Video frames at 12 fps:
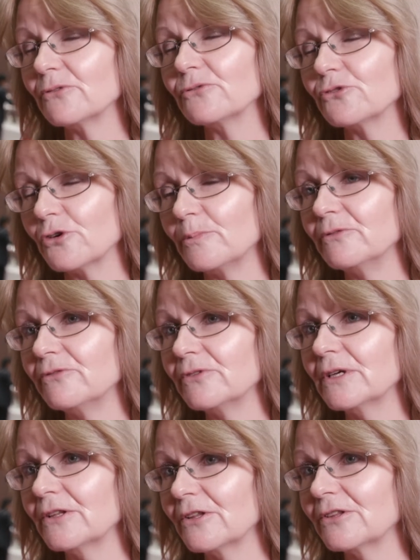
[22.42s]
on top of
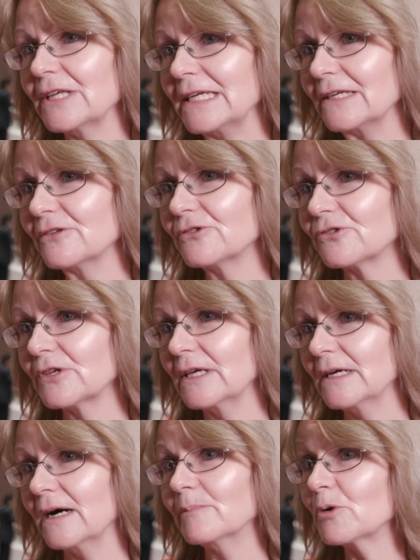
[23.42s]
things.
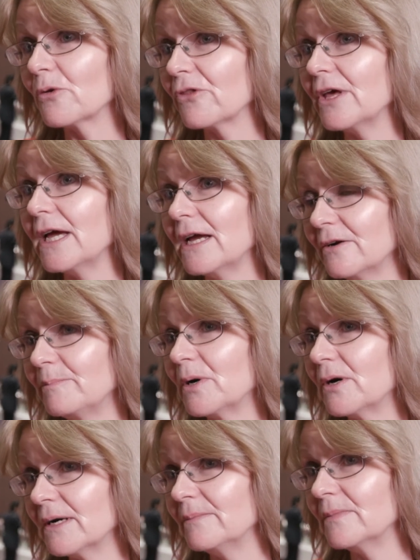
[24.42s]
I'm not there, but
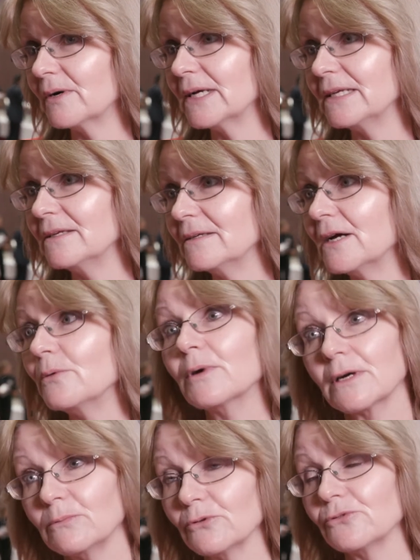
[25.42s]
I know
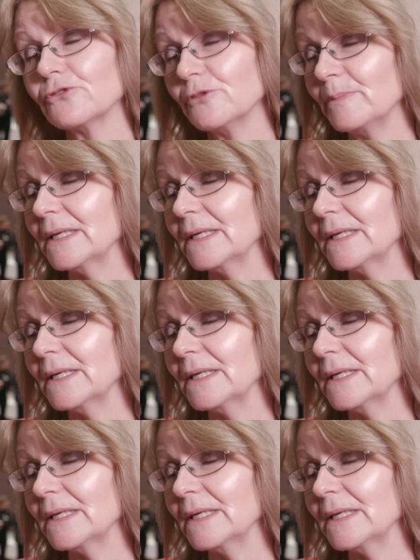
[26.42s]
where I want to